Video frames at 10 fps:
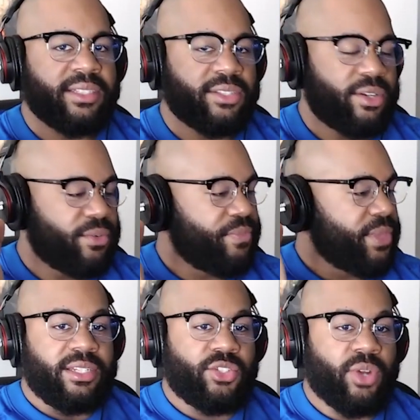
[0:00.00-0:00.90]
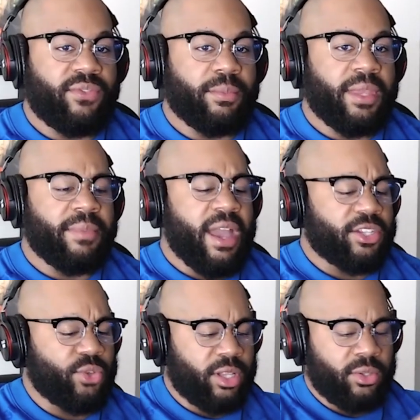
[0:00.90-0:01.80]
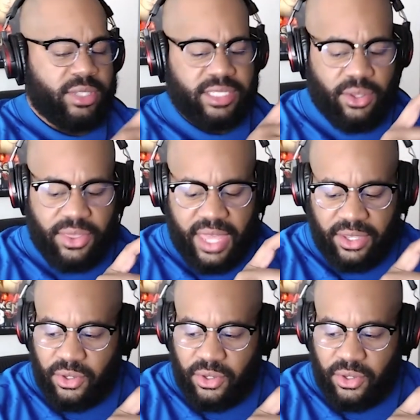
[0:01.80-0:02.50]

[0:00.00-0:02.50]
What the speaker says: So straight from them. They also include this little thank you